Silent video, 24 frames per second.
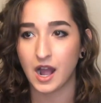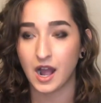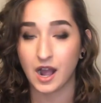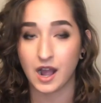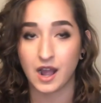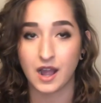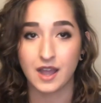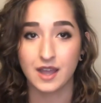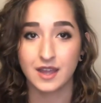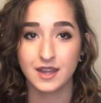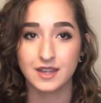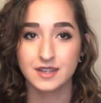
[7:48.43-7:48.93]

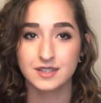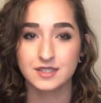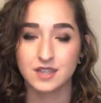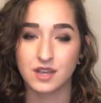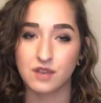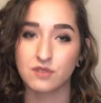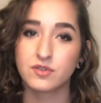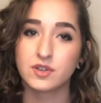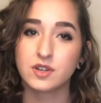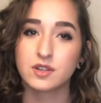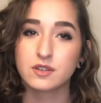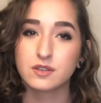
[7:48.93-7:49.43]
I
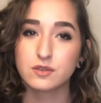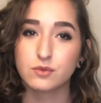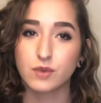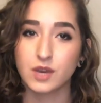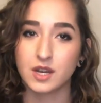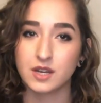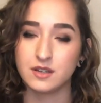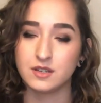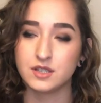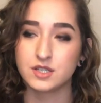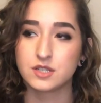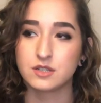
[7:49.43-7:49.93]
definitely
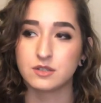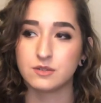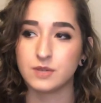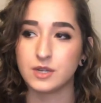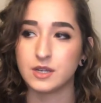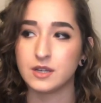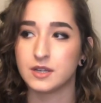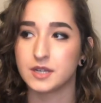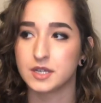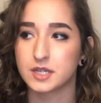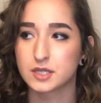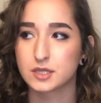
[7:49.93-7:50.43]
went into
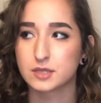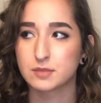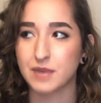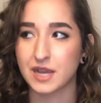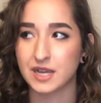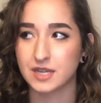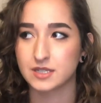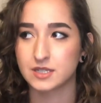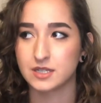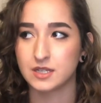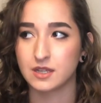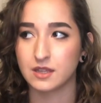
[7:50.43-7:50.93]
it
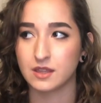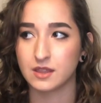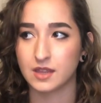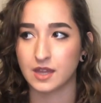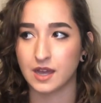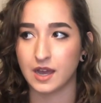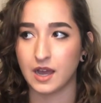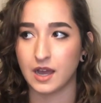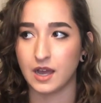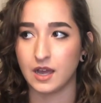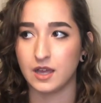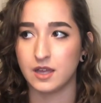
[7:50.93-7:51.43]
expecting
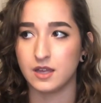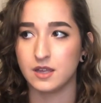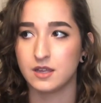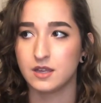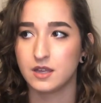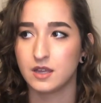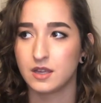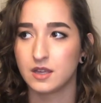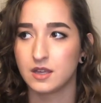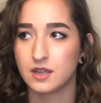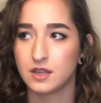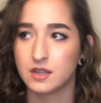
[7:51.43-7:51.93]
that,
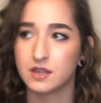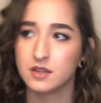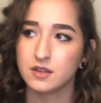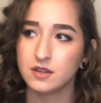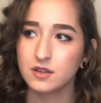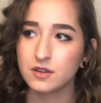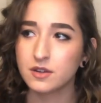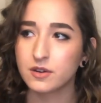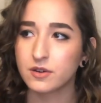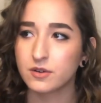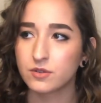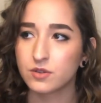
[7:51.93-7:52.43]

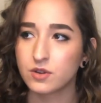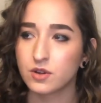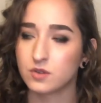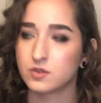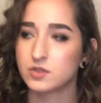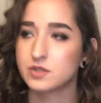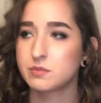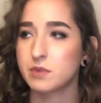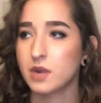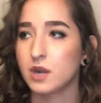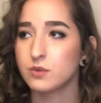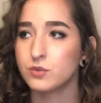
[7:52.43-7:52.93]
you know, there
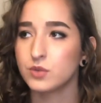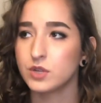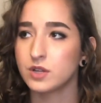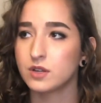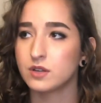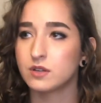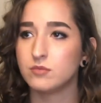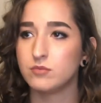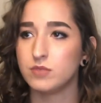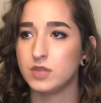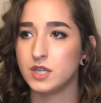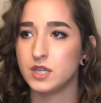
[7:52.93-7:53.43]
was probably
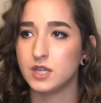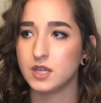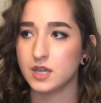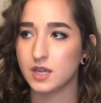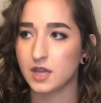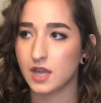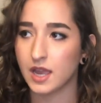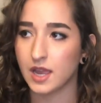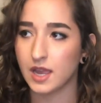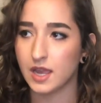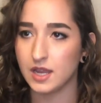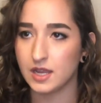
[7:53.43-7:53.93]
going to be
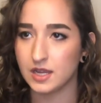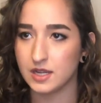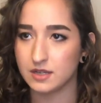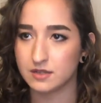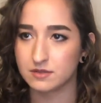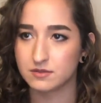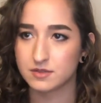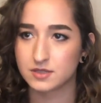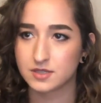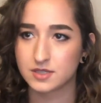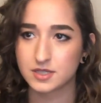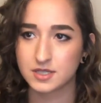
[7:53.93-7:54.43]

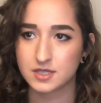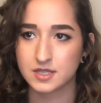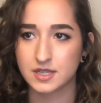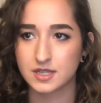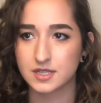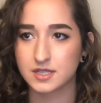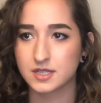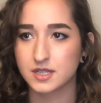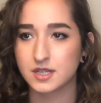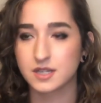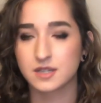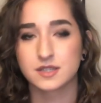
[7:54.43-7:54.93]
a
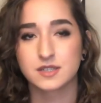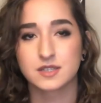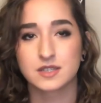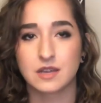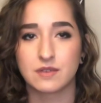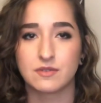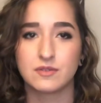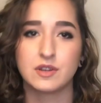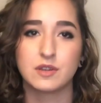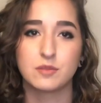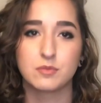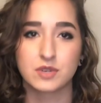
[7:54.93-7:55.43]
60 to
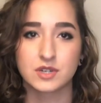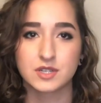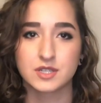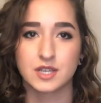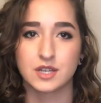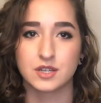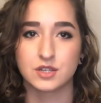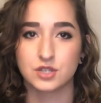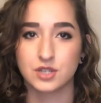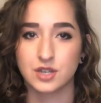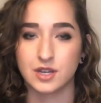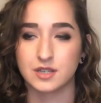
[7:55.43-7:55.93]

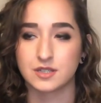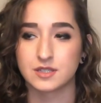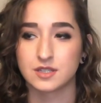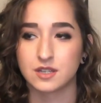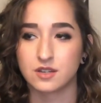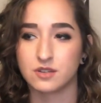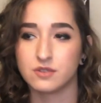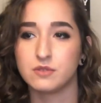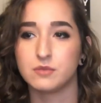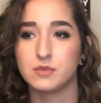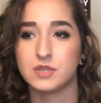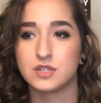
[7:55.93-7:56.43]
70% chance that
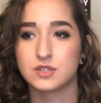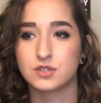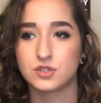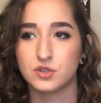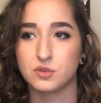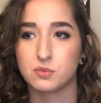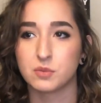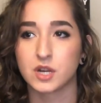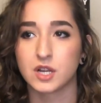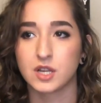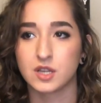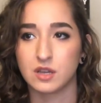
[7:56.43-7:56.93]
it would be
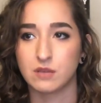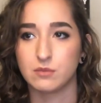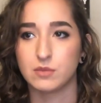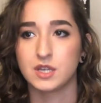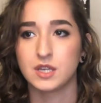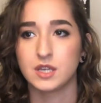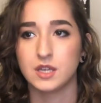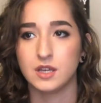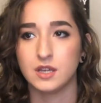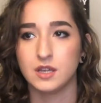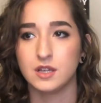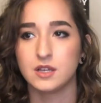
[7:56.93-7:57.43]
super
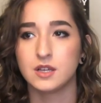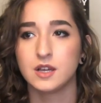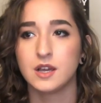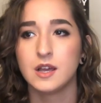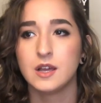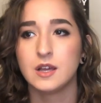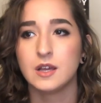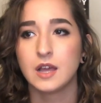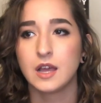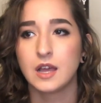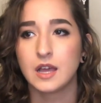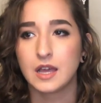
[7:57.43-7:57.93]
gimmicky.
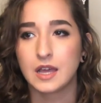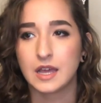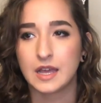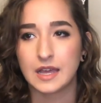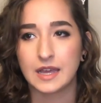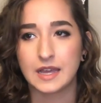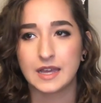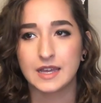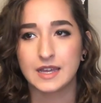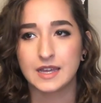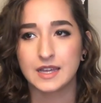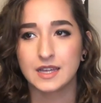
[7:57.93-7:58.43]

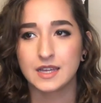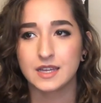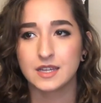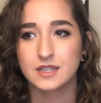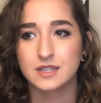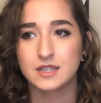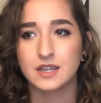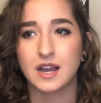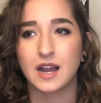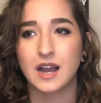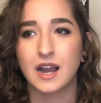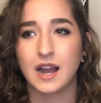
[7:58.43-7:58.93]

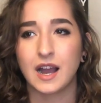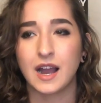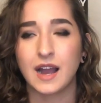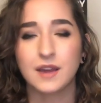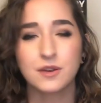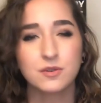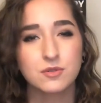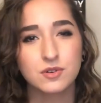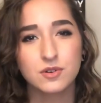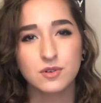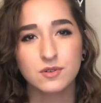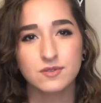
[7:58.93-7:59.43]
And I
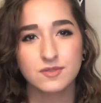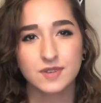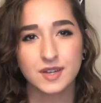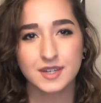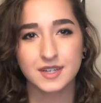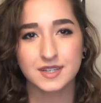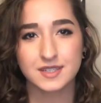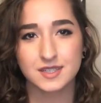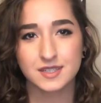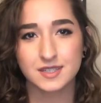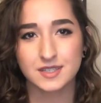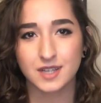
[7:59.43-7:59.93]
don't know if I
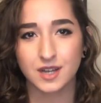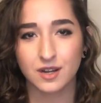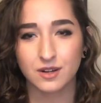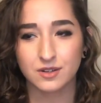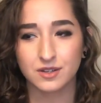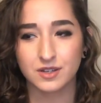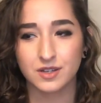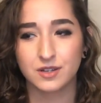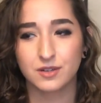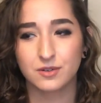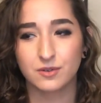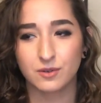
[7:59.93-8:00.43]
necessarily